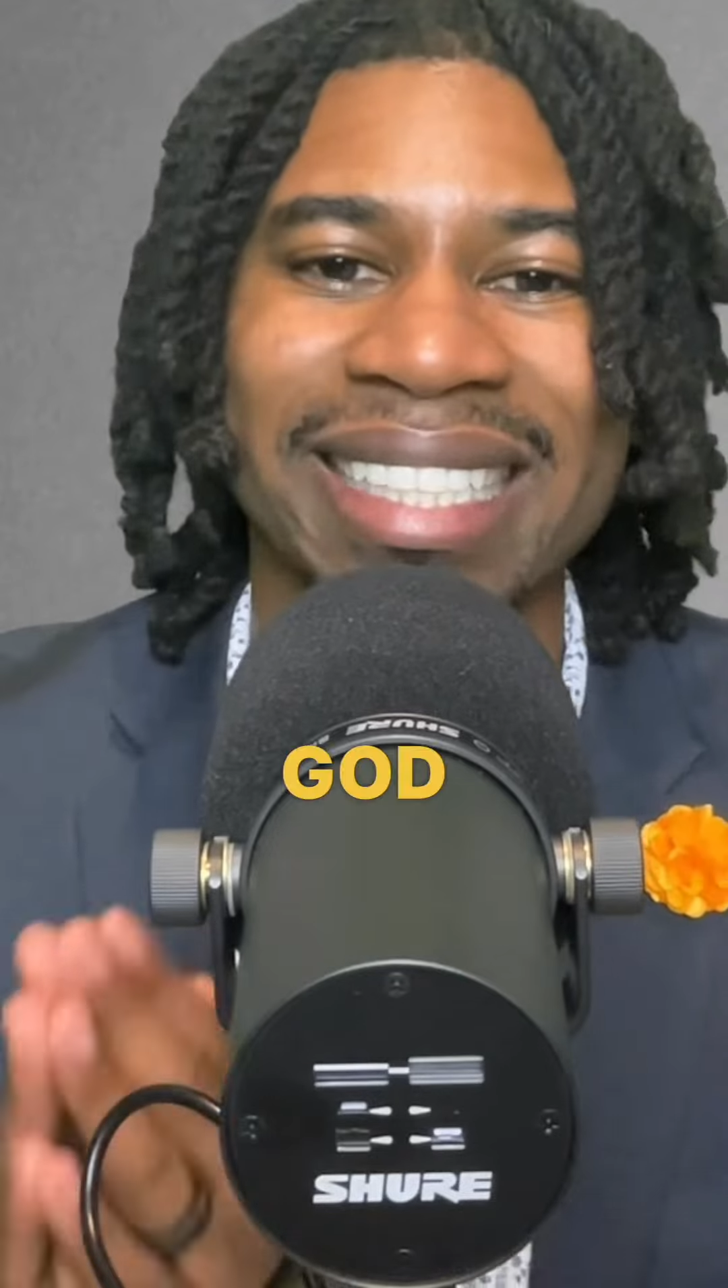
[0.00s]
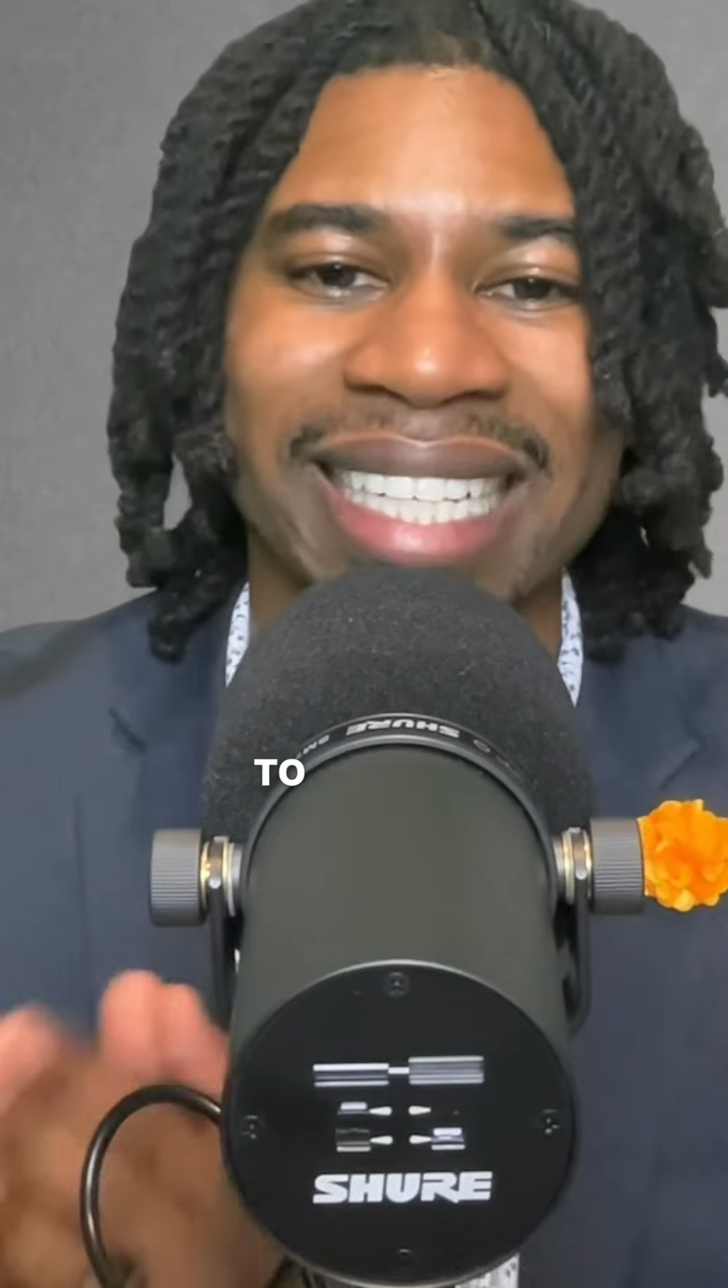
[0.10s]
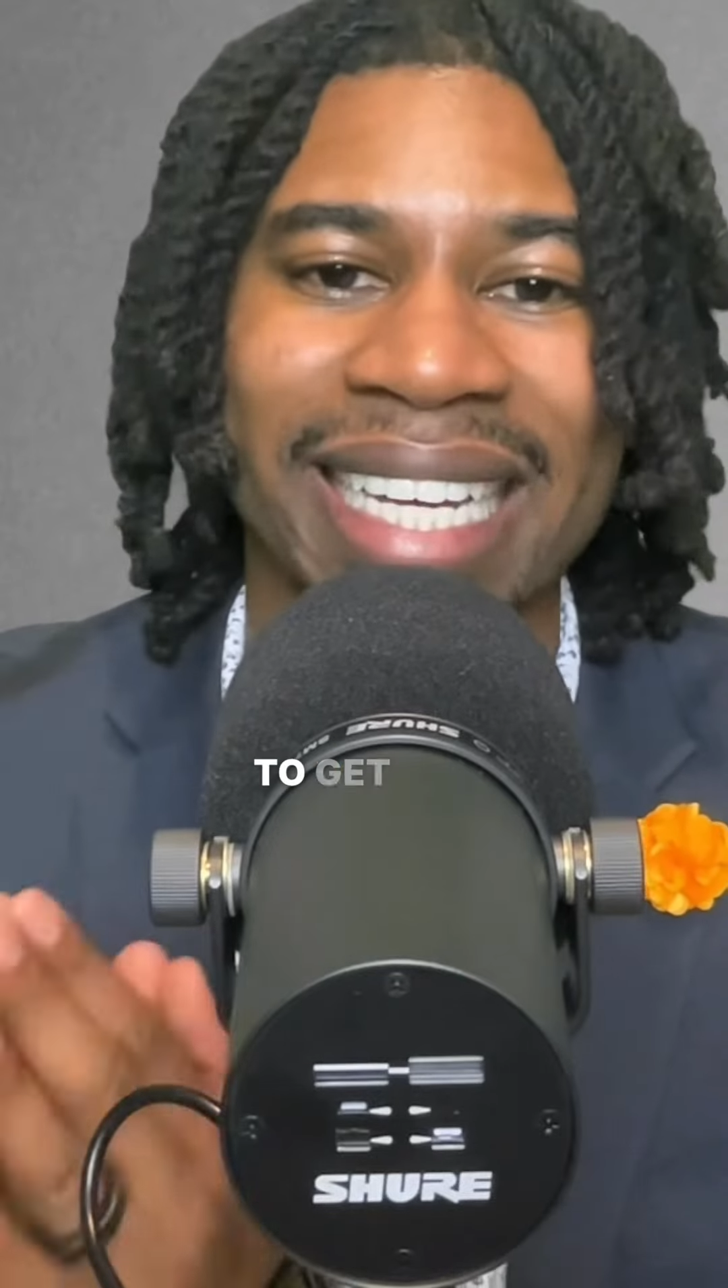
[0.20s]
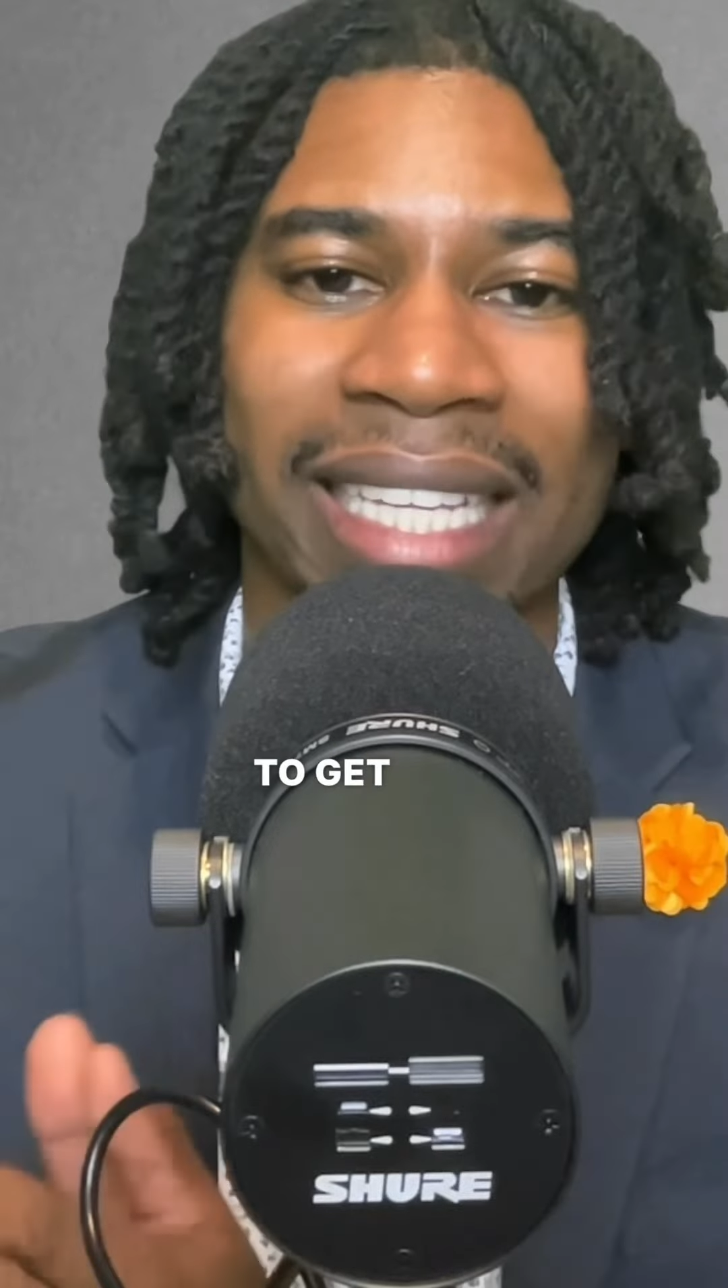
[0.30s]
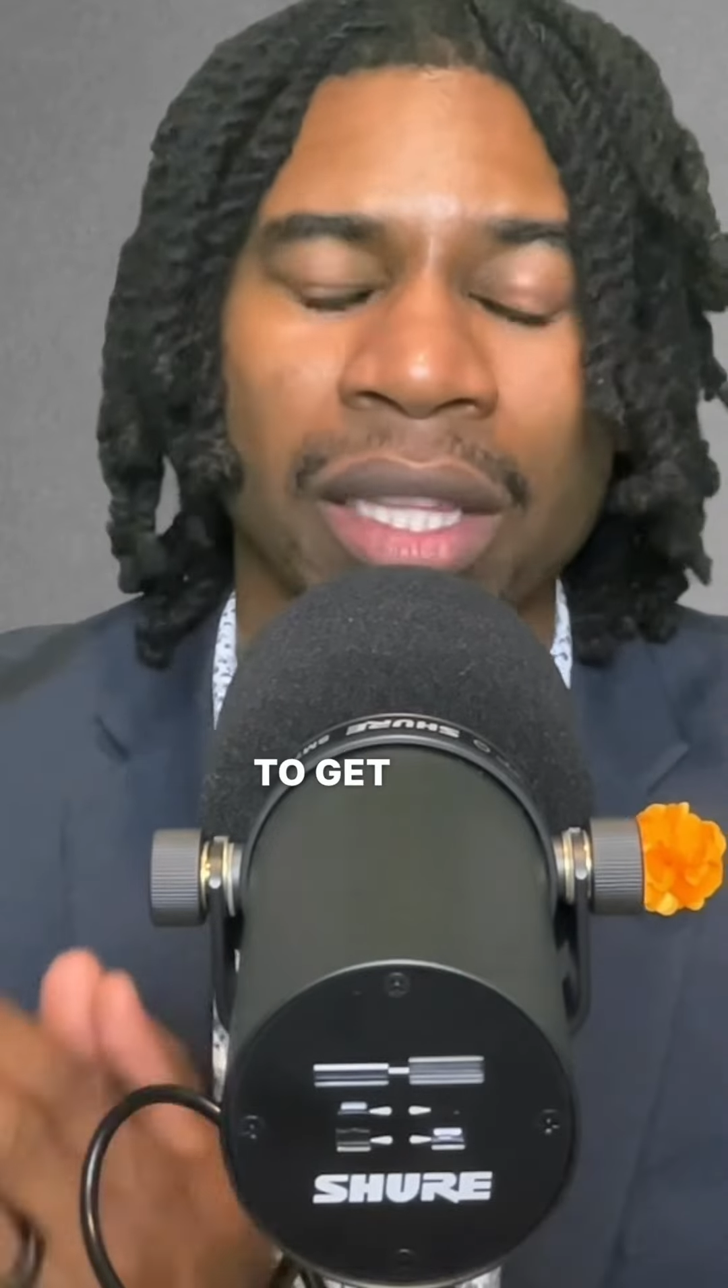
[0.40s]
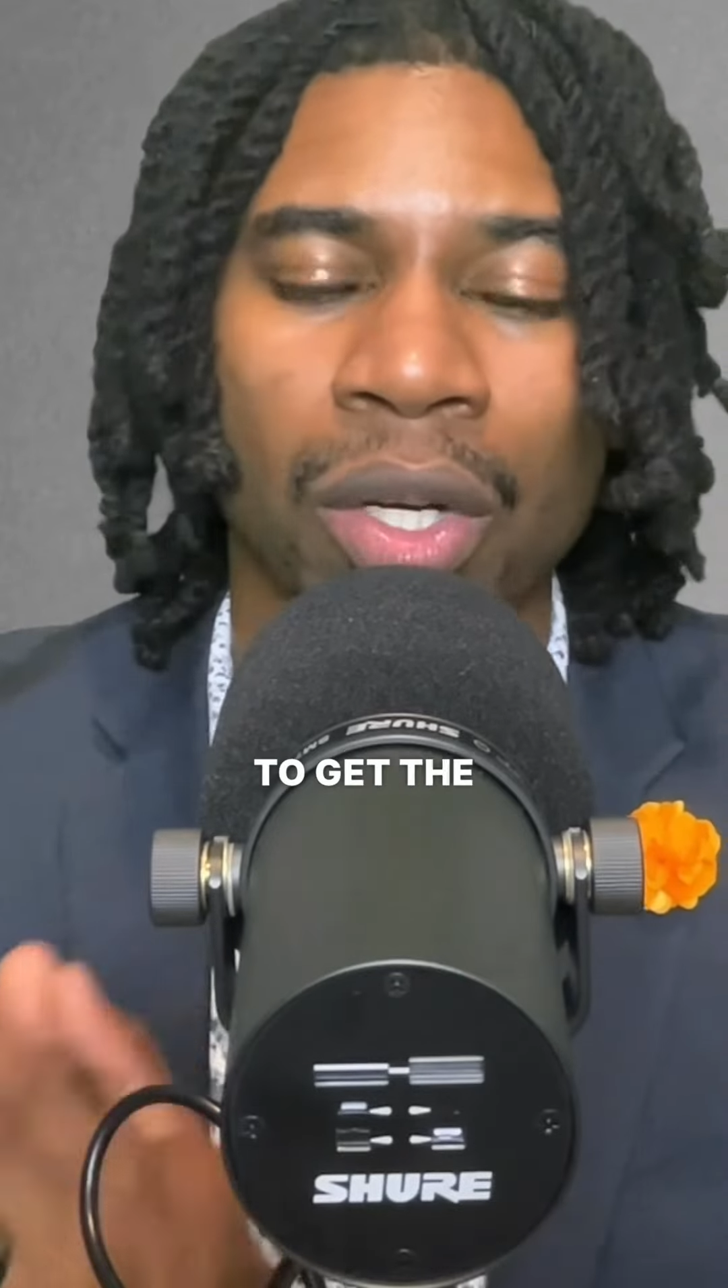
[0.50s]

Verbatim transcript: to get the